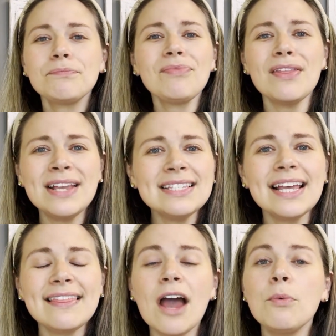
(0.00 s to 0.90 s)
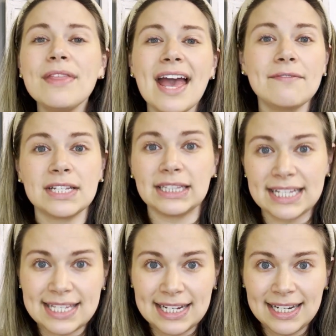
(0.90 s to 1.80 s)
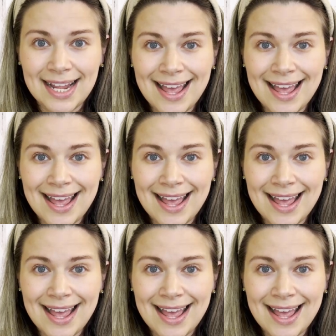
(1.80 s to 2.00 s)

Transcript: Things like that, where they have to listen